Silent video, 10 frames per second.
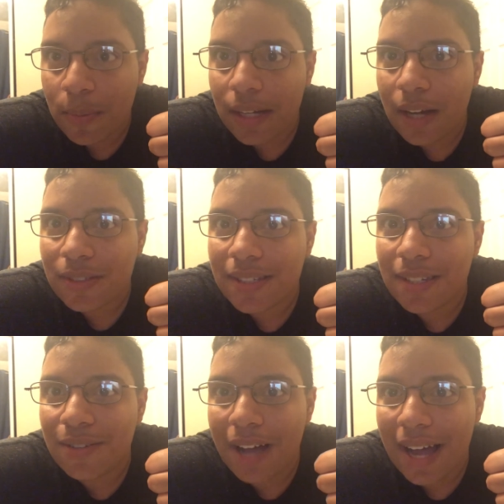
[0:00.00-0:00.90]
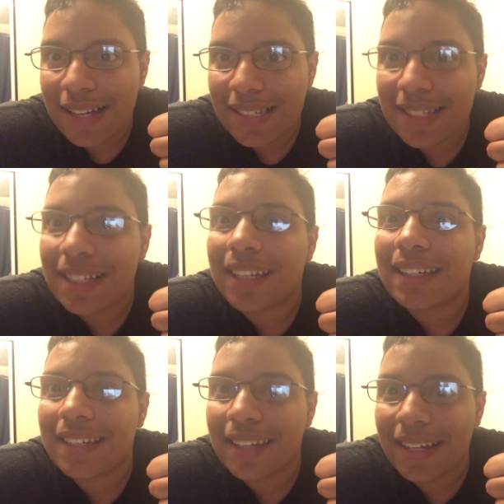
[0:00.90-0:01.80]
and i'll see you guys
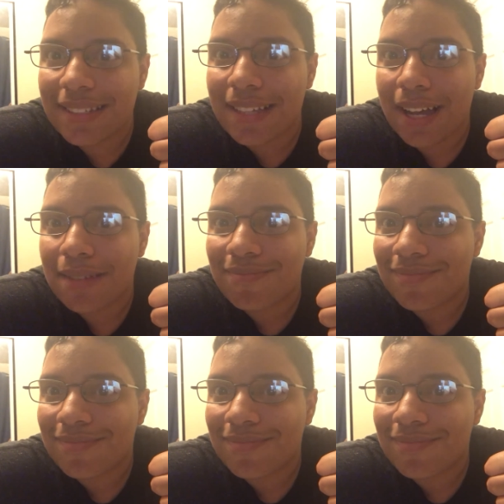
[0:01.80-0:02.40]
next time